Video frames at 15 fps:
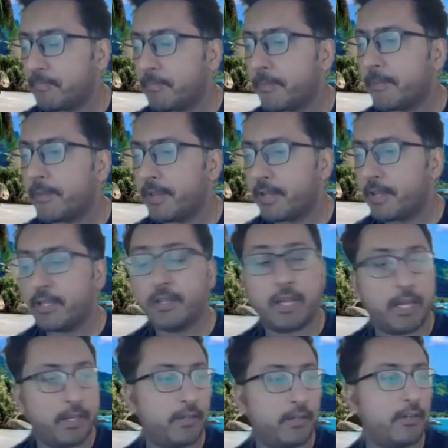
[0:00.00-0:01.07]
Yeah,
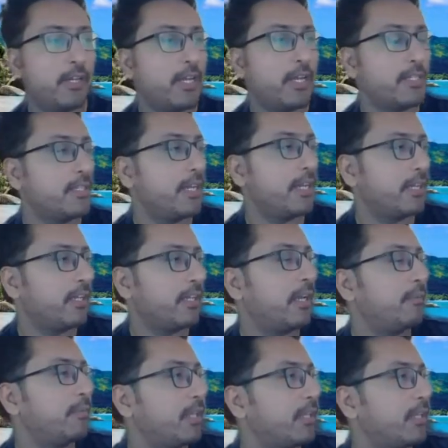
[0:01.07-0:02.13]
I realize that, and
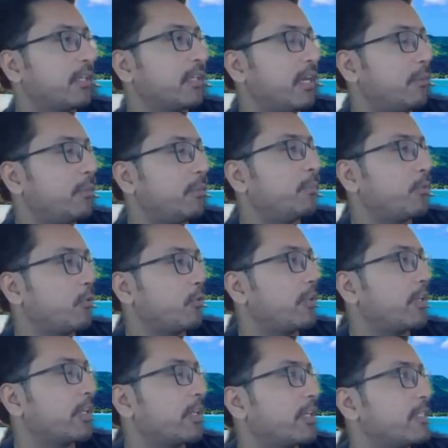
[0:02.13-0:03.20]
I'm thinking I'm
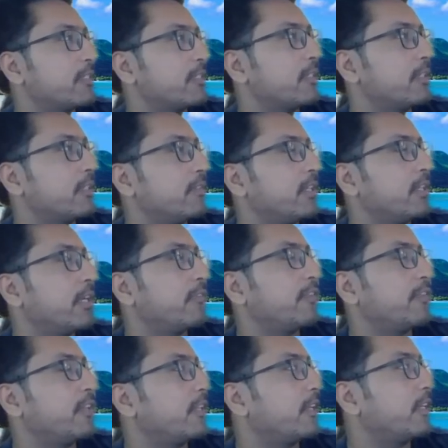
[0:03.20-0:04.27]
improving. Yes, even I
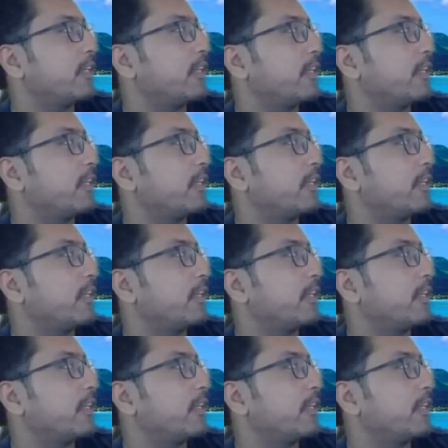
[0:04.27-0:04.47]
feel that.